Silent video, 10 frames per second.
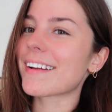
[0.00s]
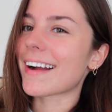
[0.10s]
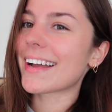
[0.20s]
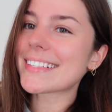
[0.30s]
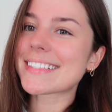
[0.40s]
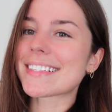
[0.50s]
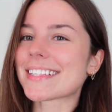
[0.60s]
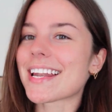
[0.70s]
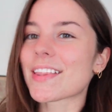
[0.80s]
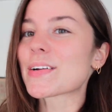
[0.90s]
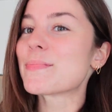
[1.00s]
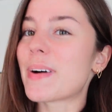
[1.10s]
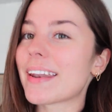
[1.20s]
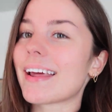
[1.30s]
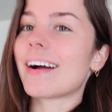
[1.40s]
guys. It's another
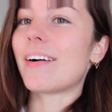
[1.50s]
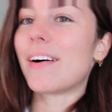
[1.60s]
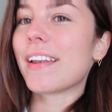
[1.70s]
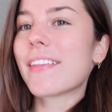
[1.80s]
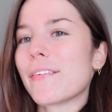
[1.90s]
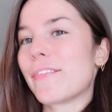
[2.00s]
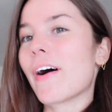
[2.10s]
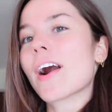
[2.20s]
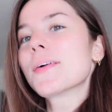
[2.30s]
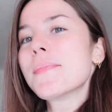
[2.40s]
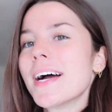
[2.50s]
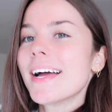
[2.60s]
Monday on the farm.